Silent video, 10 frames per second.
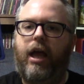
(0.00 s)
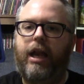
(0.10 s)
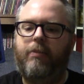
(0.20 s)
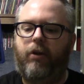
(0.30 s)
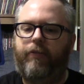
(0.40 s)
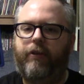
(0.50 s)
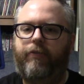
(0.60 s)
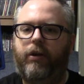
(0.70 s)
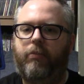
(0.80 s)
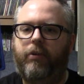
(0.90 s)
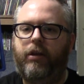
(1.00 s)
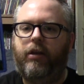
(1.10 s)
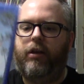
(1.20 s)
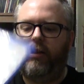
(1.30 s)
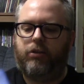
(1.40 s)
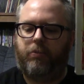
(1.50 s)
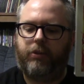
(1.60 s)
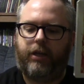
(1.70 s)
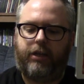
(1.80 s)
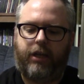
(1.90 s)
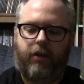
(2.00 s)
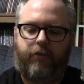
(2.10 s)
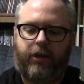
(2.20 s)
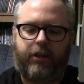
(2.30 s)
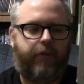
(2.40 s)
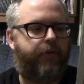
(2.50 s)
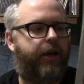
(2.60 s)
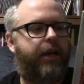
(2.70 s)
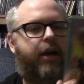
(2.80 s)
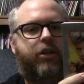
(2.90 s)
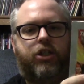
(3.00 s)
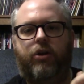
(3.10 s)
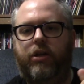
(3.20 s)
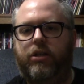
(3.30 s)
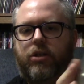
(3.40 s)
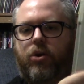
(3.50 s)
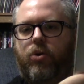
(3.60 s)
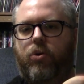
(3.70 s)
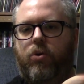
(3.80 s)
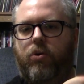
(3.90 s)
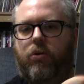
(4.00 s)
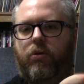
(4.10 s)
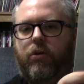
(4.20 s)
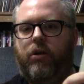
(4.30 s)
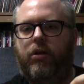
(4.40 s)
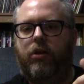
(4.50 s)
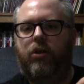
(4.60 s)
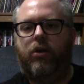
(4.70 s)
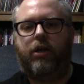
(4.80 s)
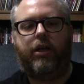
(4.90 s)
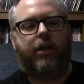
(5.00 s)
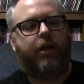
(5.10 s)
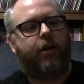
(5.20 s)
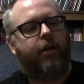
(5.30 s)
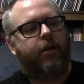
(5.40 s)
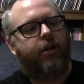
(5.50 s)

Eddie Murphy film. So I'll put that down right there for right now, and to show you this cool-looking